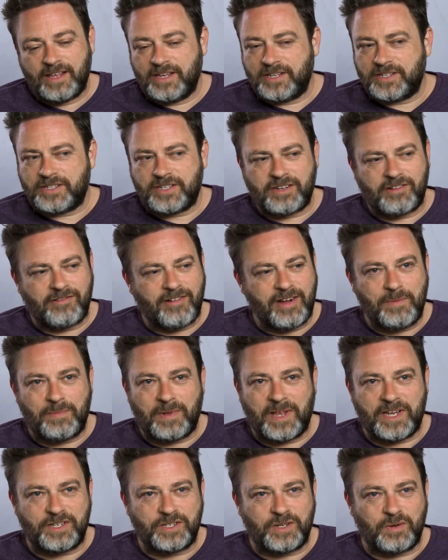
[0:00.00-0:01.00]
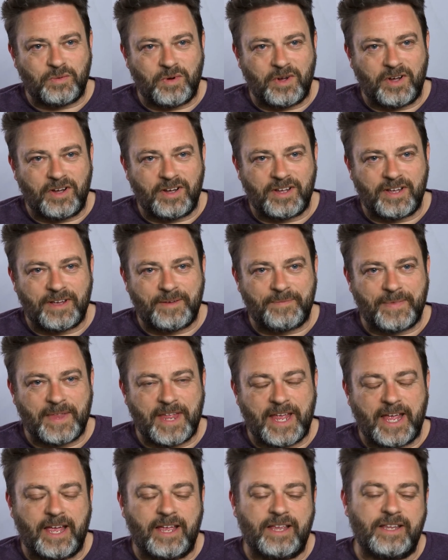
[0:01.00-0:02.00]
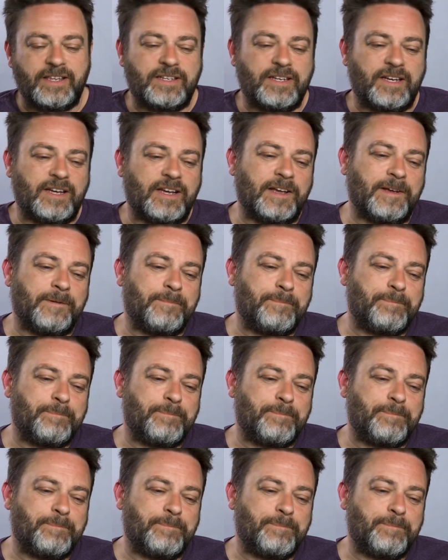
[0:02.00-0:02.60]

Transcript: this is a great place to work. And uh,